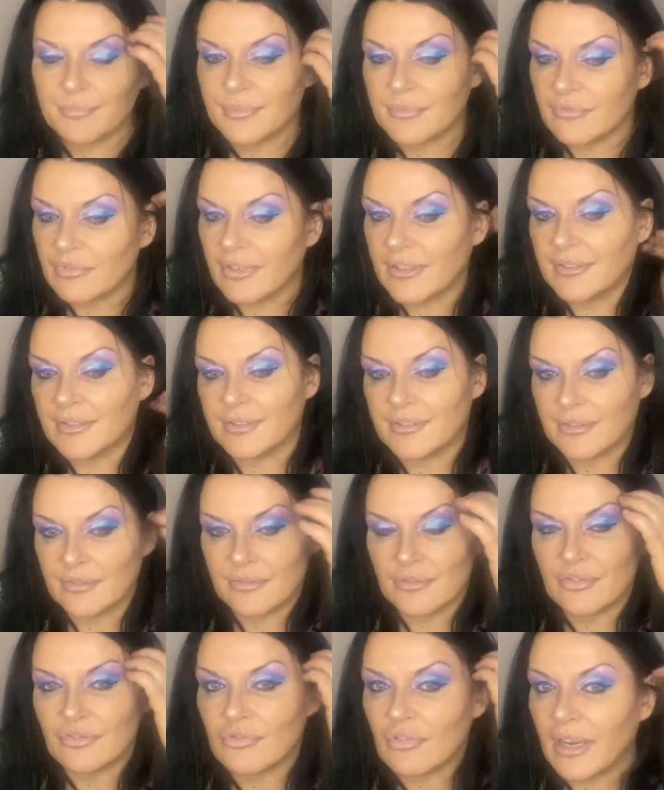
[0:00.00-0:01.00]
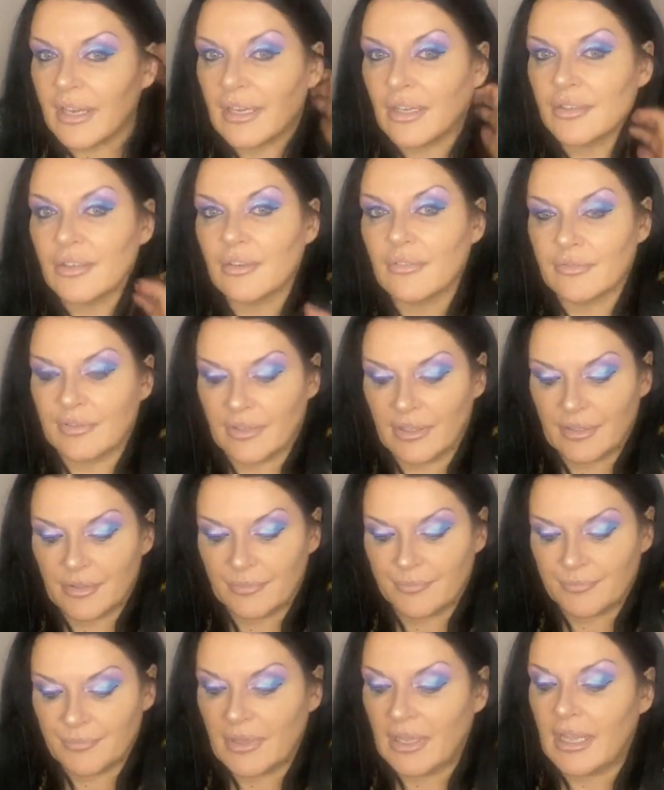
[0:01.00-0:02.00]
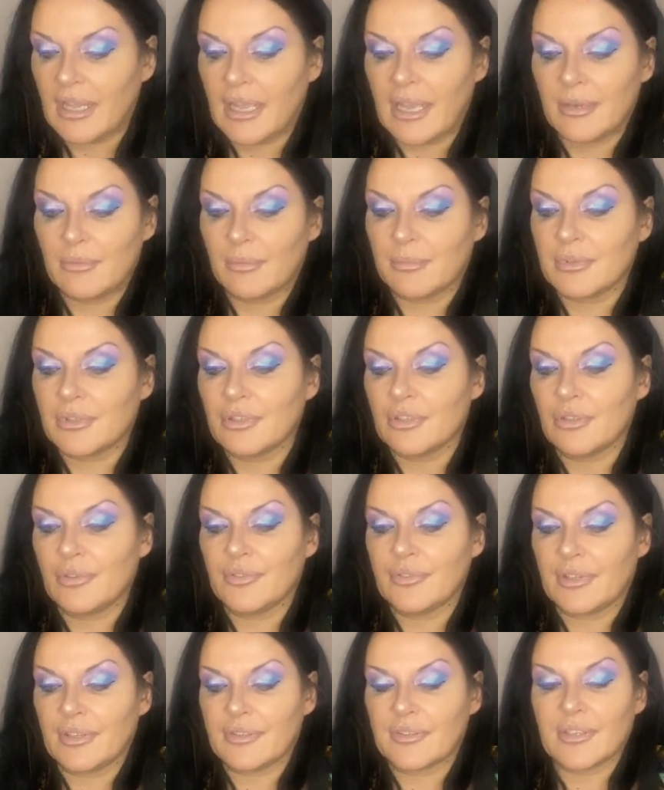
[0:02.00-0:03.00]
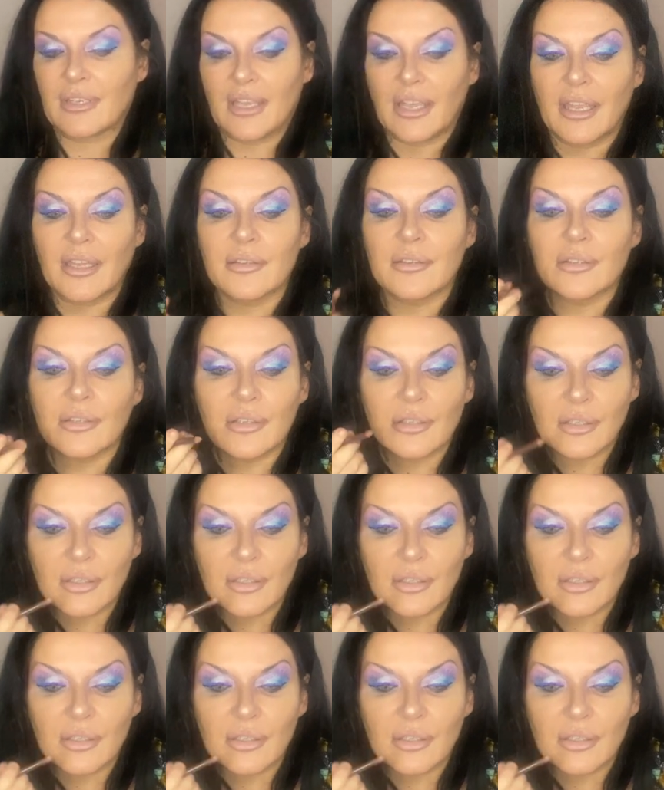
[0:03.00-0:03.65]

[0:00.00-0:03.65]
crease isn't straight, I don't think. And I'm going to use this again